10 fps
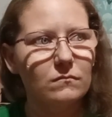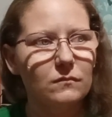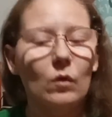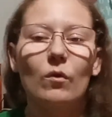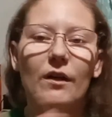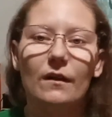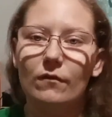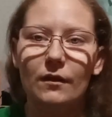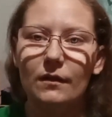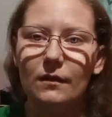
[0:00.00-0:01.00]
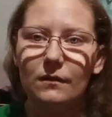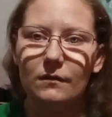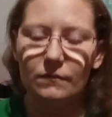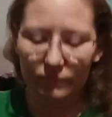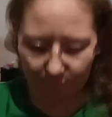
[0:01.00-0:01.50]
whatever it does.
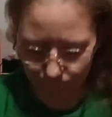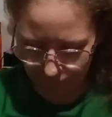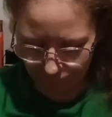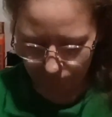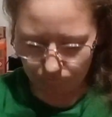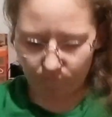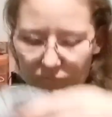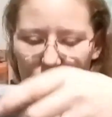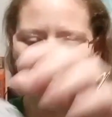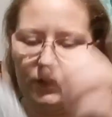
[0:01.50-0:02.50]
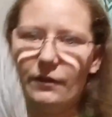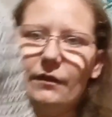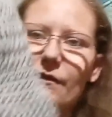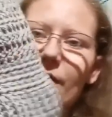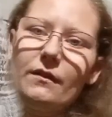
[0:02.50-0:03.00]
Here you
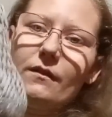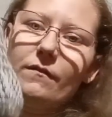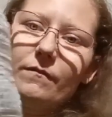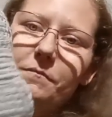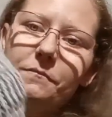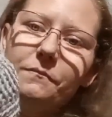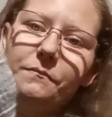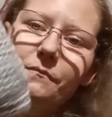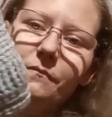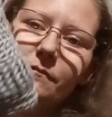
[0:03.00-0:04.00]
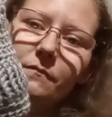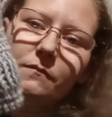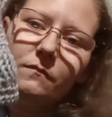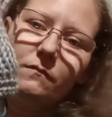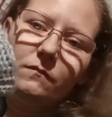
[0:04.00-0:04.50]
can see it.
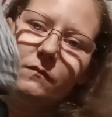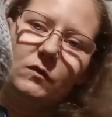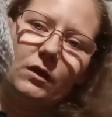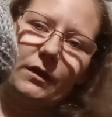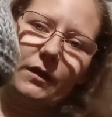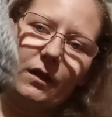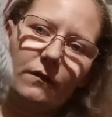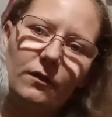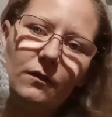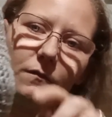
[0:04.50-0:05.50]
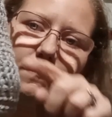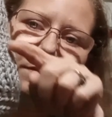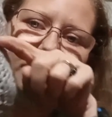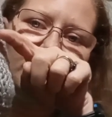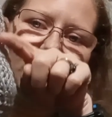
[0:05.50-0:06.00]
It's kind of it